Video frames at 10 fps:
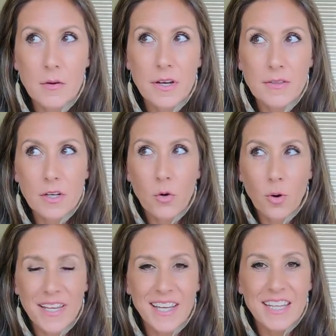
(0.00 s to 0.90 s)

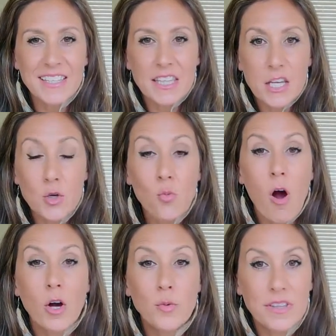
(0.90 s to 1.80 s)
It's that you
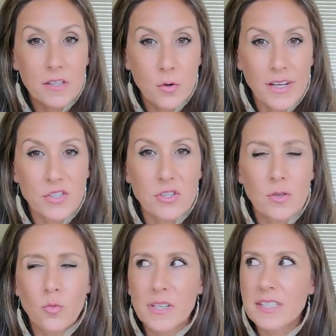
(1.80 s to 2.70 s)
walk with the
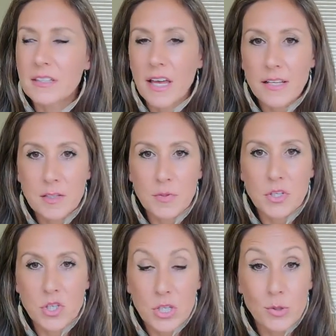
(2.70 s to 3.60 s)
question. What is it like to be
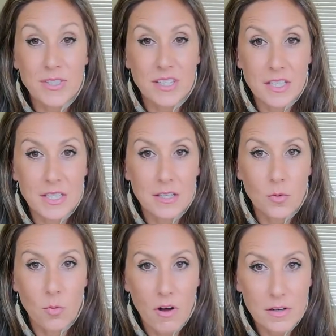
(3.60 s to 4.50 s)
she who sings to the
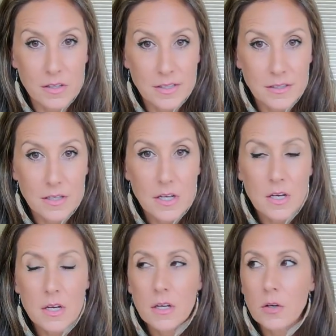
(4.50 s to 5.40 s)
waters?
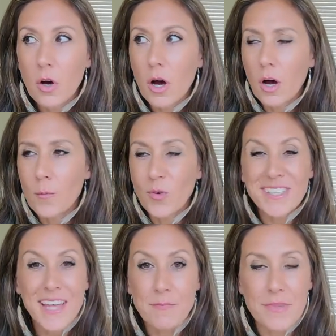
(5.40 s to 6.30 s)
What does
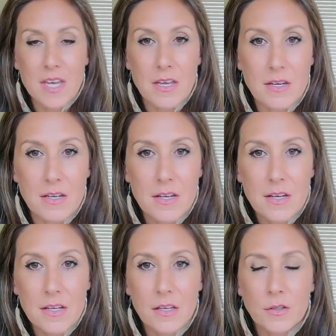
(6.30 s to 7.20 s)
that mean?
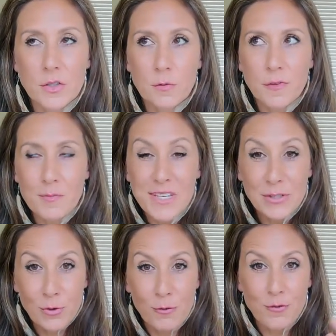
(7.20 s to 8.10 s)
So for me,
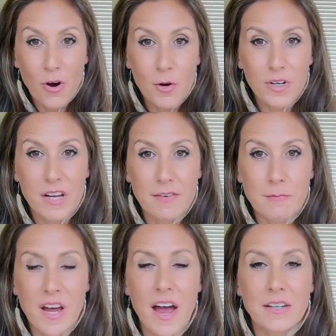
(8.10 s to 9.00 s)
so far, what I've
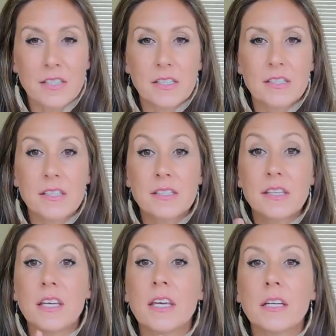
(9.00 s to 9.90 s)
unpacked is the
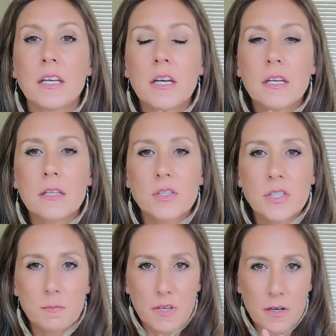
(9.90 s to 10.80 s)
singing. There's
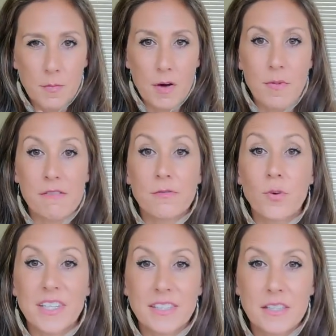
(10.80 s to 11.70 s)
something about my
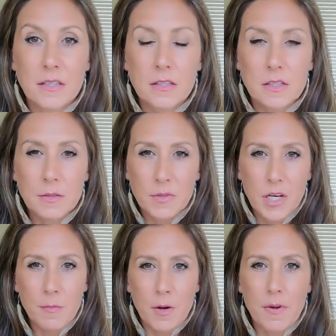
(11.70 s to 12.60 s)
voice. There's something
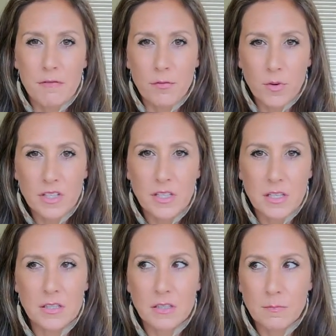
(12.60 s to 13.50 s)
about my voice that
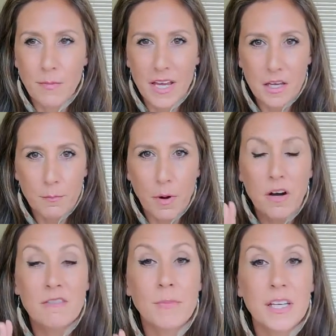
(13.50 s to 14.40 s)
is part
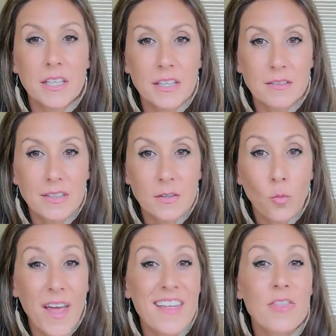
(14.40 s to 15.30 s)
of my
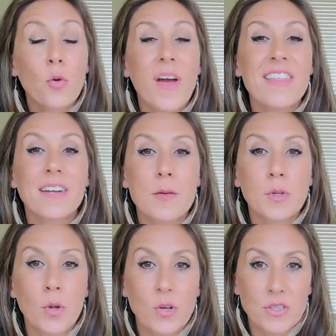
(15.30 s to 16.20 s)
way, the way that I
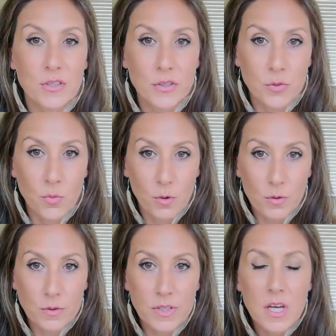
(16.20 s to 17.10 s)
belong to this
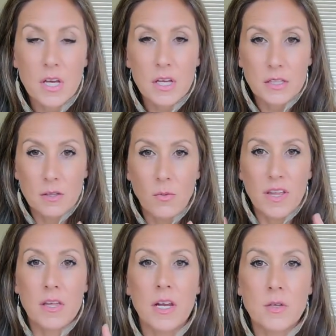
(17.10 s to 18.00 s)
world is the way
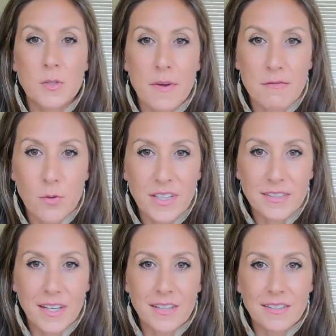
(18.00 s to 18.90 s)
that I use my voice.
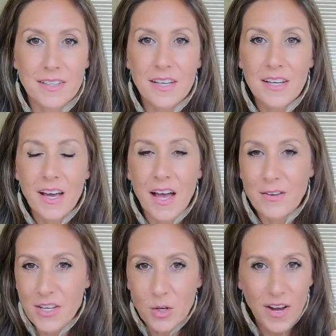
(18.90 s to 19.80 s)
And I
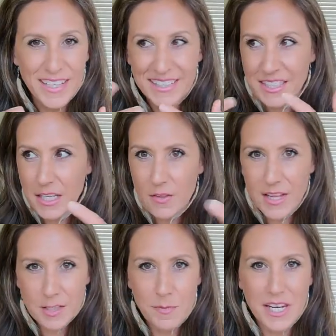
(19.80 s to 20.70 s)
can see how
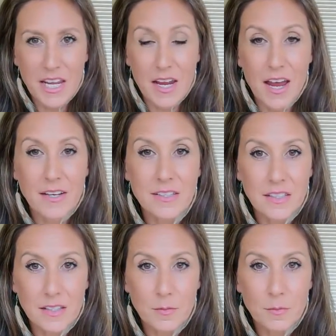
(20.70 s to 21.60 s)
that's been
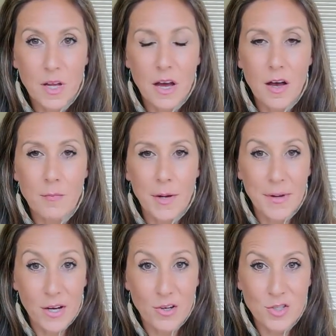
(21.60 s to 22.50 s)
enacted by my
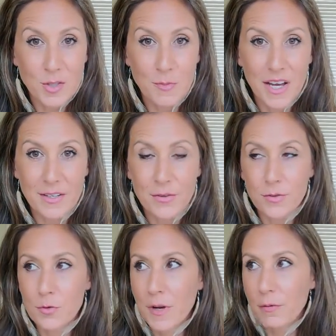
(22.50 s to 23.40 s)
conscious mind
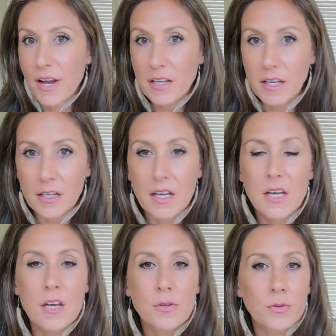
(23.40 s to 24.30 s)
through my writing,
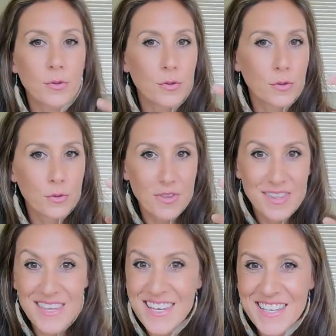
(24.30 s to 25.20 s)
through
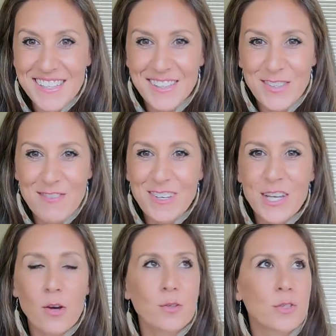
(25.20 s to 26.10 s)
these
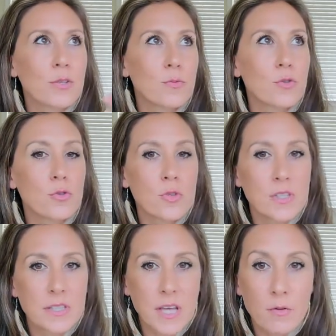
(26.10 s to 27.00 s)
videos, through the
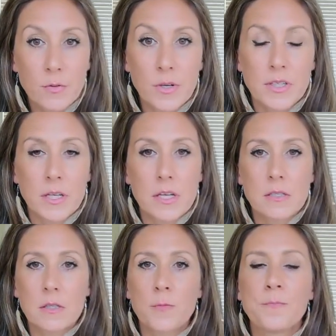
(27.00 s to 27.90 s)
sound work that I
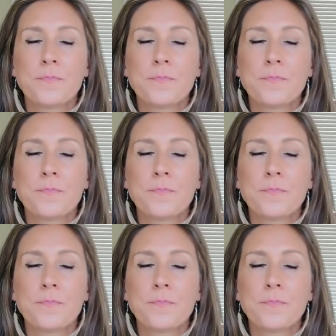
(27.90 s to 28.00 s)
do.